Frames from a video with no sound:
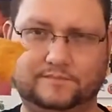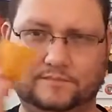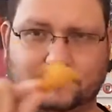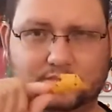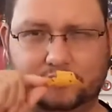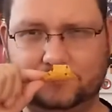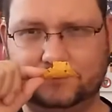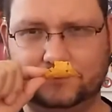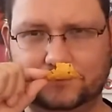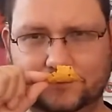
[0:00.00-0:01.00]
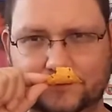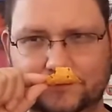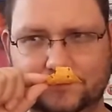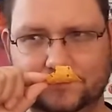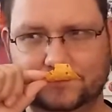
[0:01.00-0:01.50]

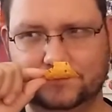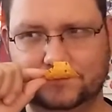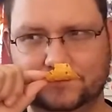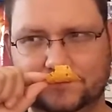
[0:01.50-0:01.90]
(silence)